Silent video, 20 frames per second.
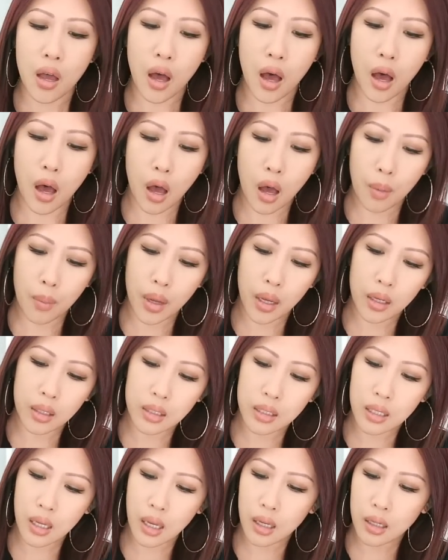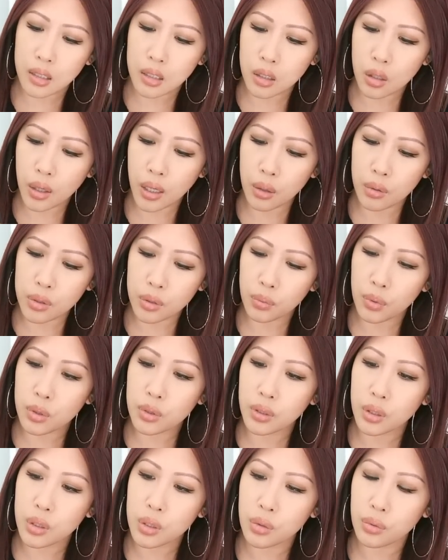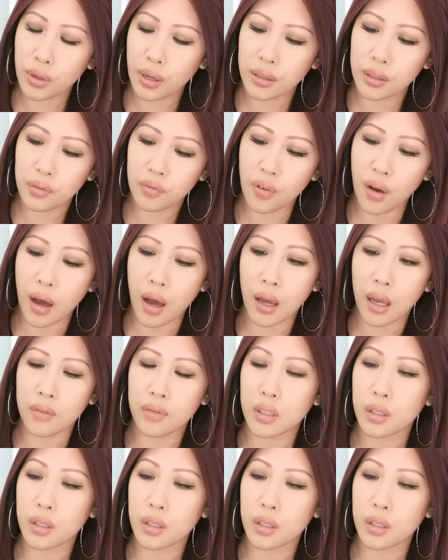Um, it says, okay, it was originally two ninety-five,